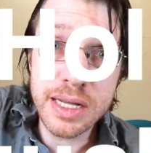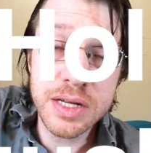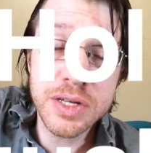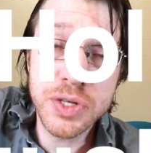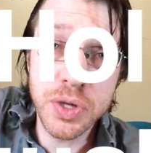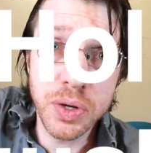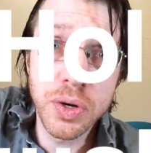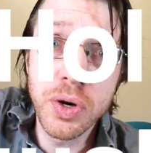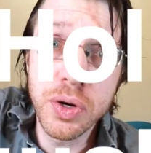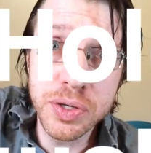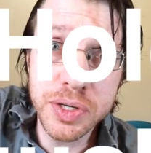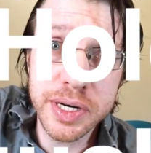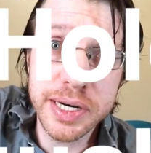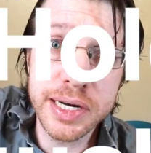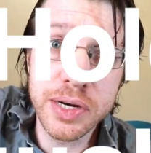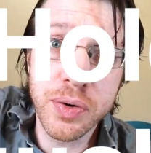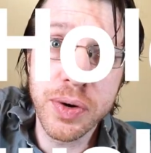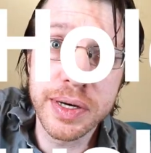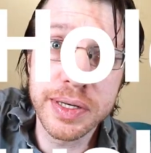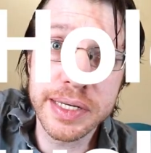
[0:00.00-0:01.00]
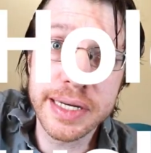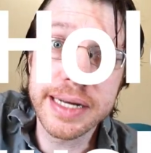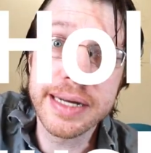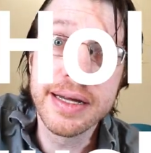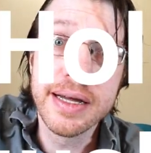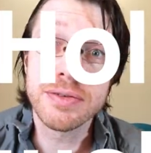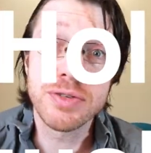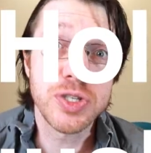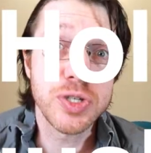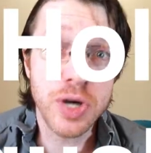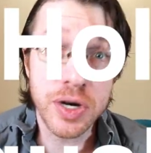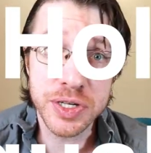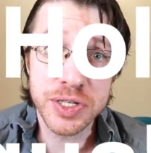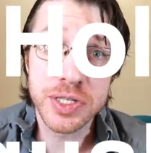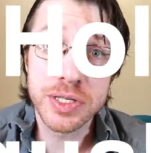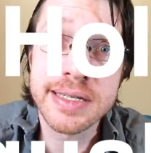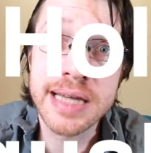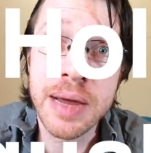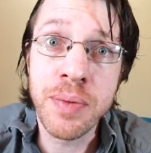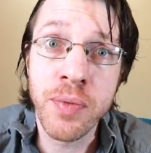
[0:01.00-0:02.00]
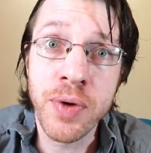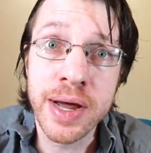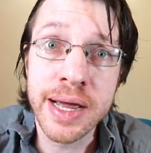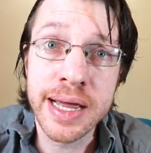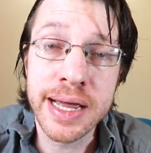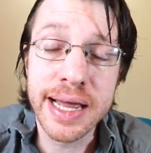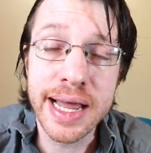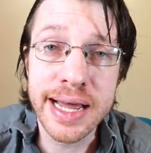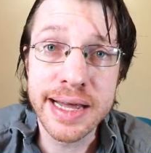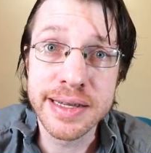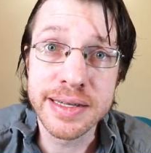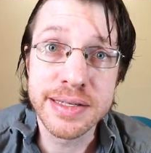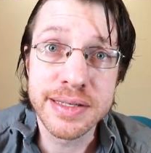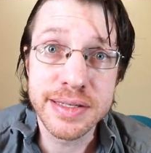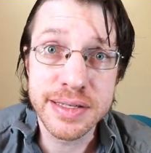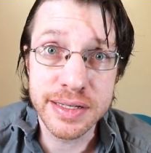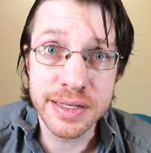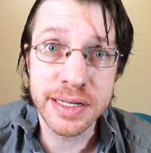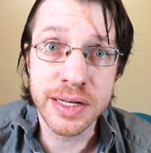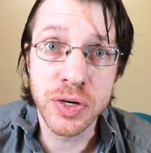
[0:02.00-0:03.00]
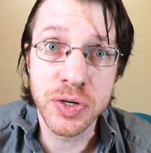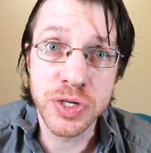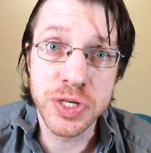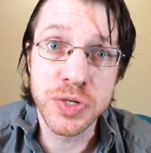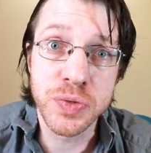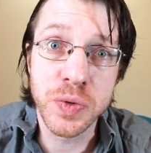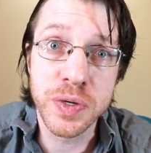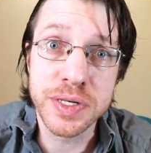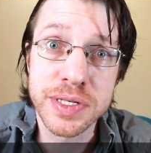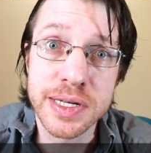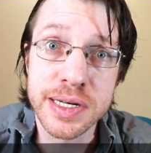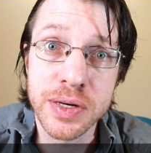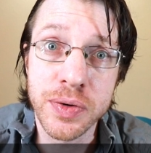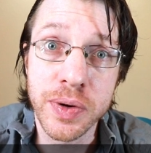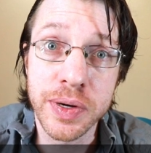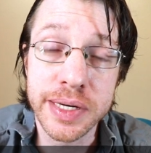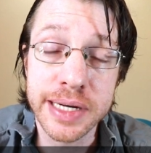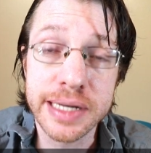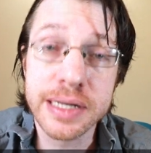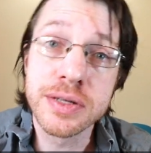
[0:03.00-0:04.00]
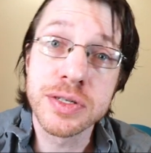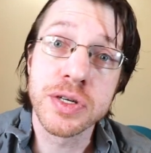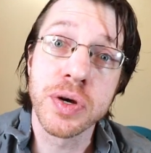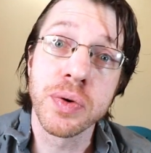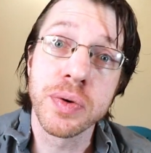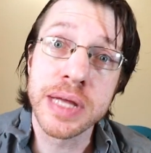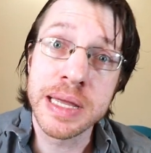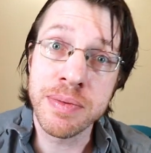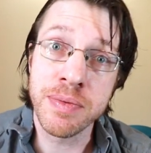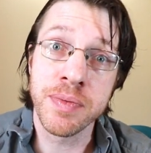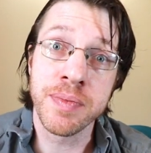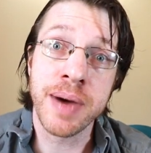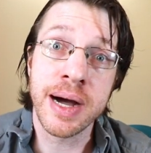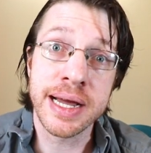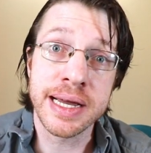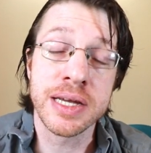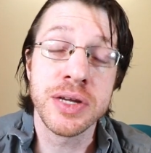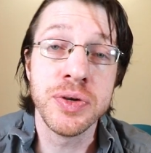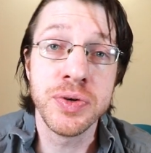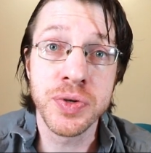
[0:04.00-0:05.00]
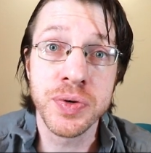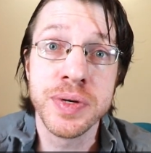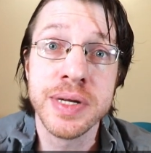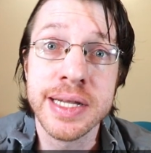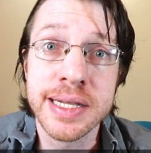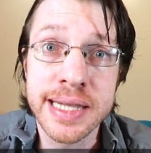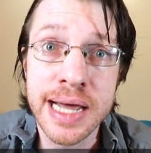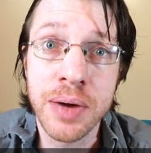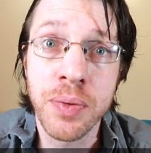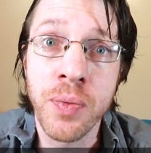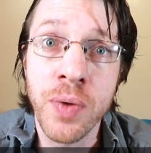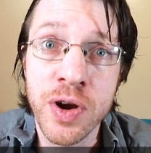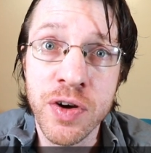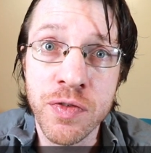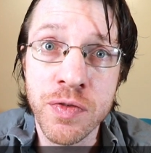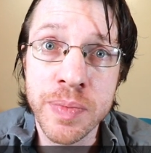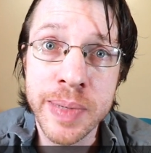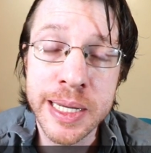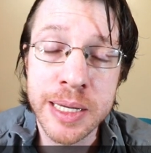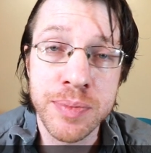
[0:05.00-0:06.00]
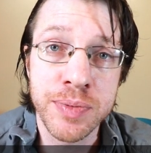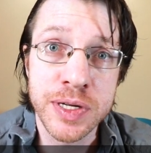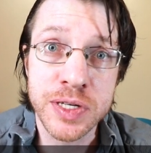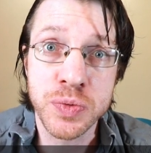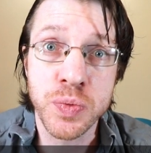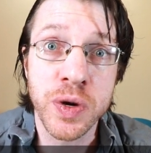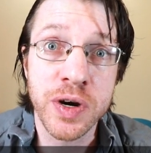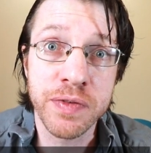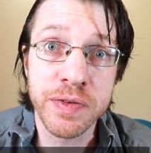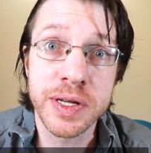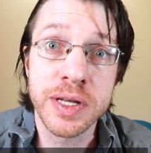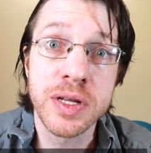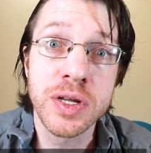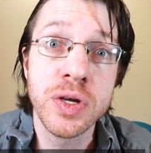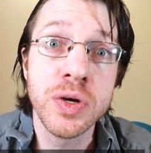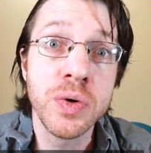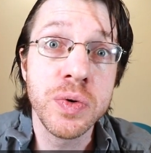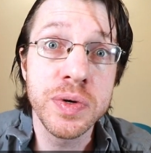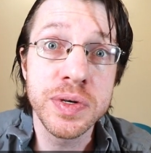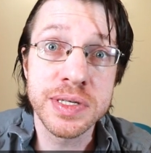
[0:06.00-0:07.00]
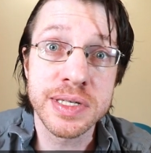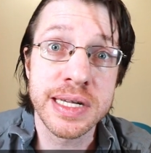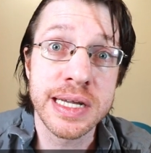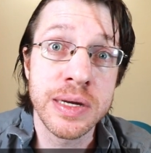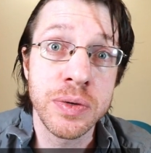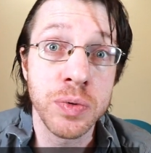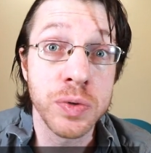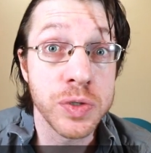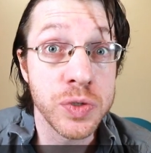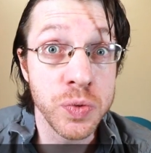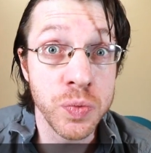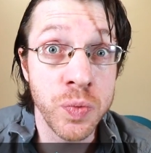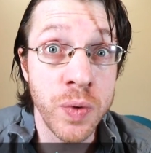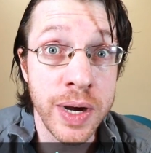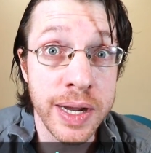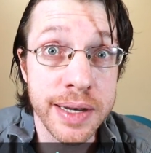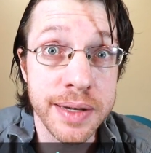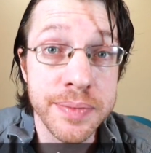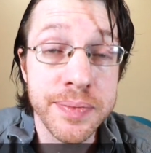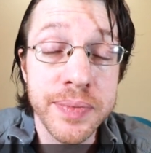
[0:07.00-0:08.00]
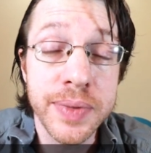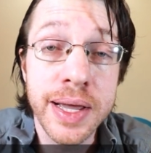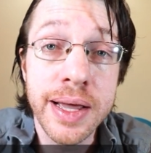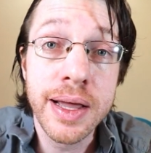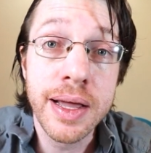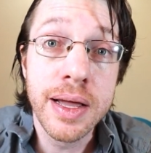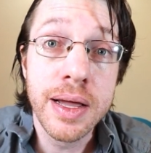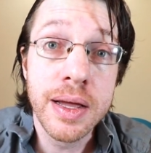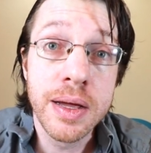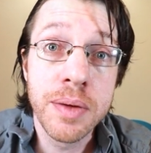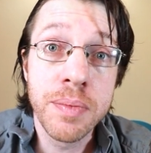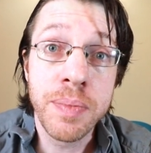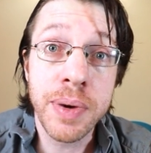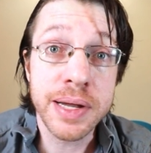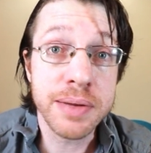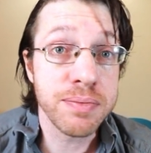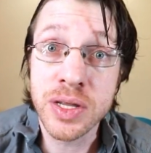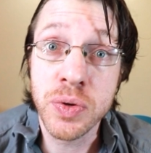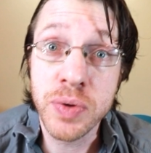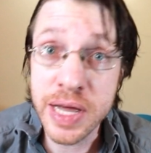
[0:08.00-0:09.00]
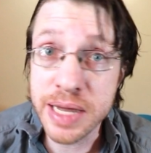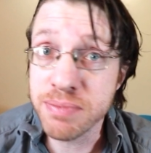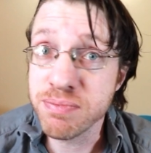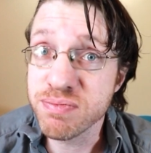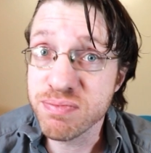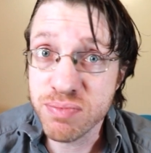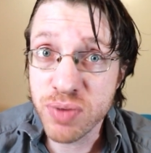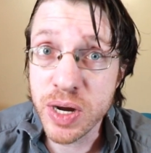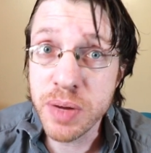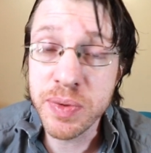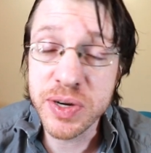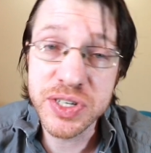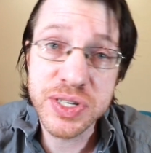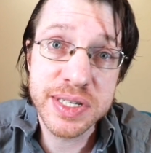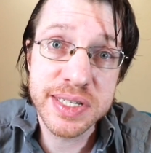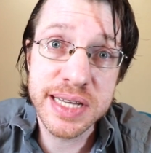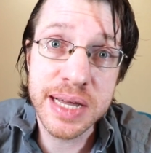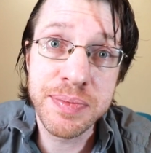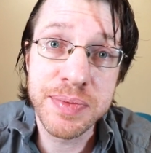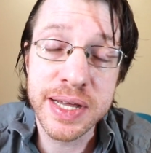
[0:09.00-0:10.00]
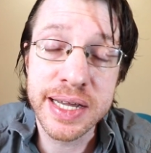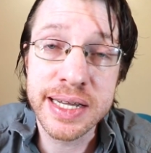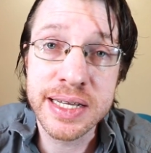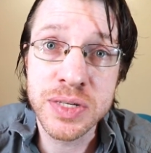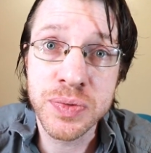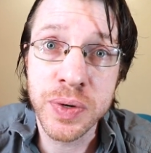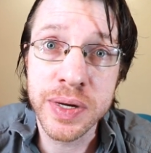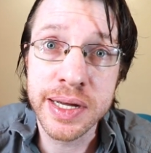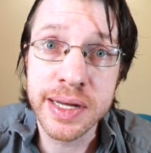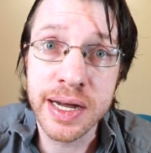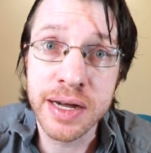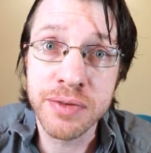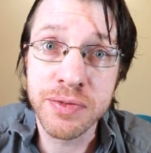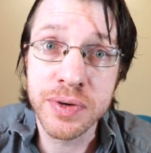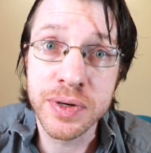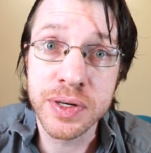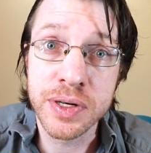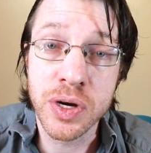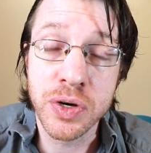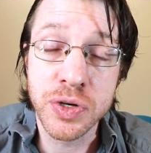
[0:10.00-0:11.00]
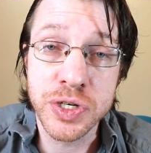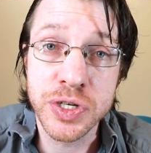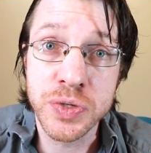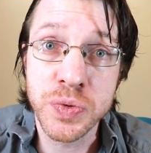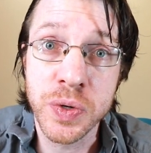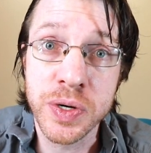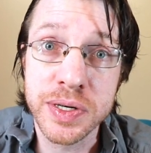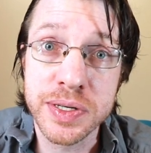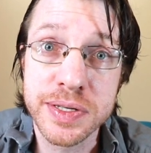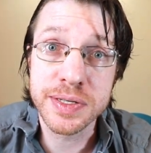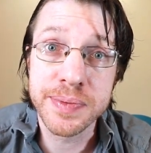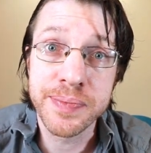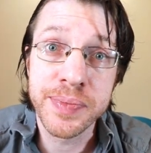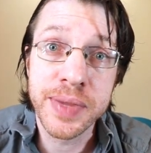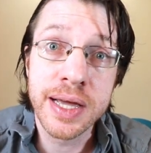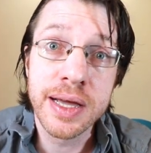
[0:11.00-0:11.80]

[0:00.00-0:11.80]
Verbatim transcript: So the Holder inequality, it starts the same way as the Cauchy-Schwarz inequality. So keep in mind, you do need that 1 over p plus 1 over q is equal to 1 but you get pretty much the same thing as what you got for Cauchy Schwarz.